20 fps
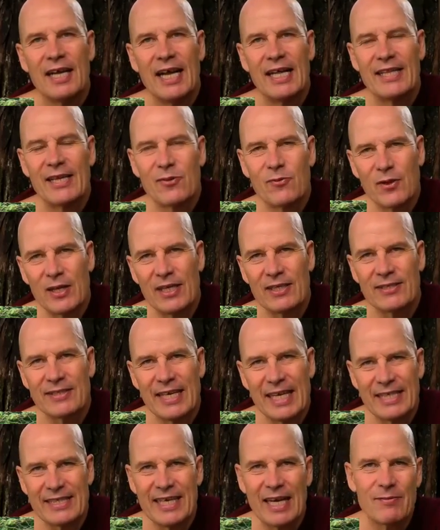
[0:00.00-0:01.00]
And then when it's
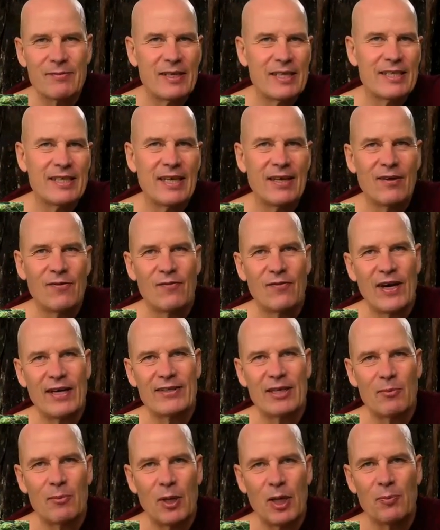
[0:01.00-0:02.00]
daytime, then they
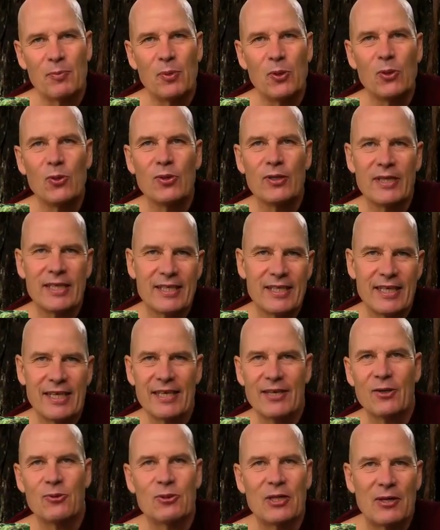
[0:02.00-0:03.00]
find a mud pool, then they
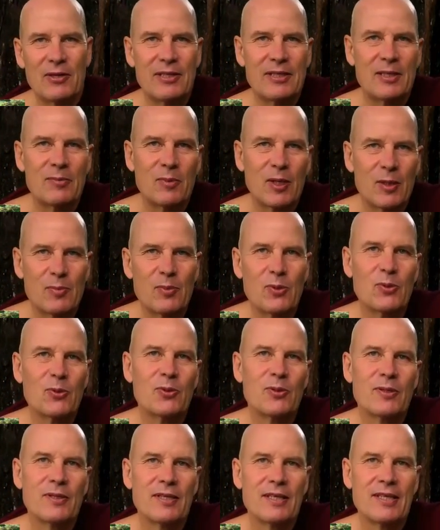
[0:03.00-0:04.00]
go down in the mud pool.
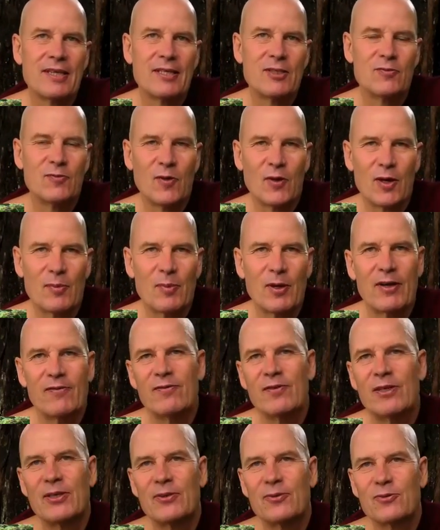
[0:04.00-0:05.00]
These water
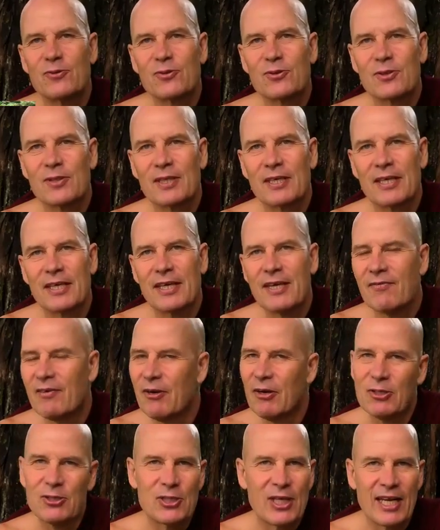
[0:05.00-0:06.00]
buffaloes.
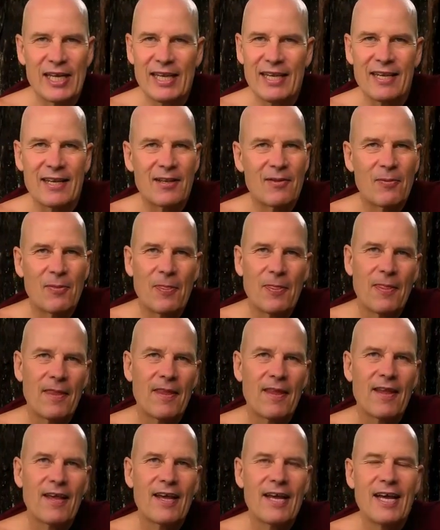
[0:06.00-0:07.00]
Very gentle,
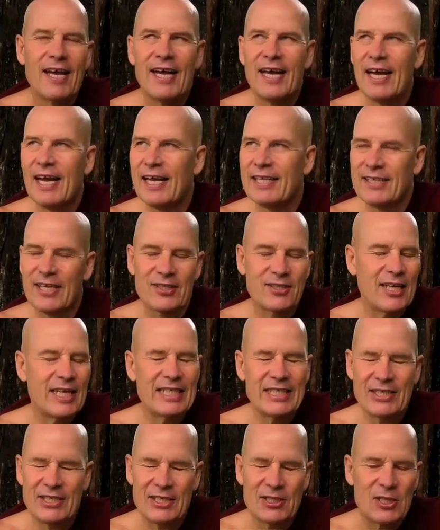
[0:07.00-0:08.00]
not
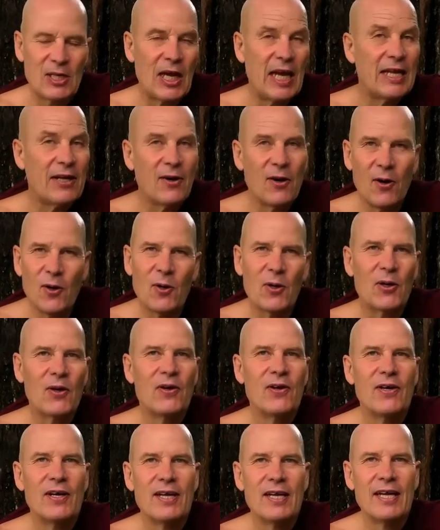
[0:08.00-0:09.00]
dangerous at all.
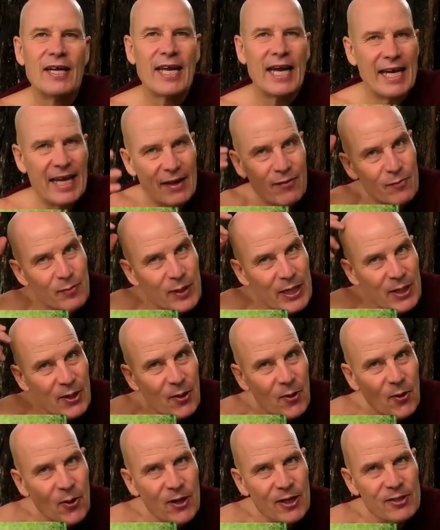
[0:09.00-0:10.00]
Can have big
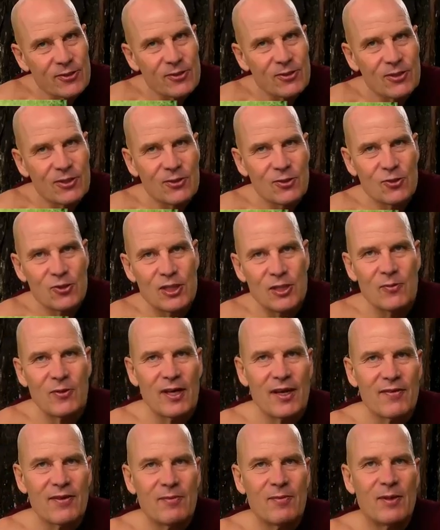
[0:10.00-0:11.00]
horns. You see
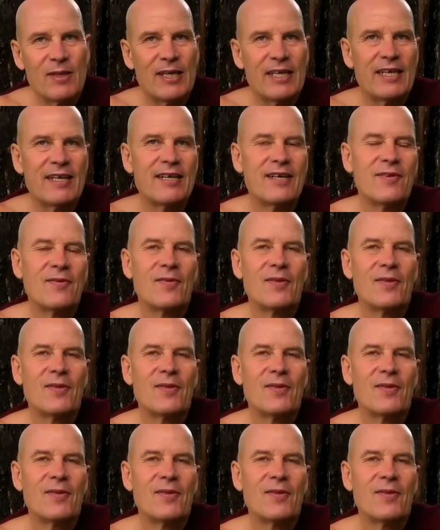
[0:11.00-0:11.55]
one of them here.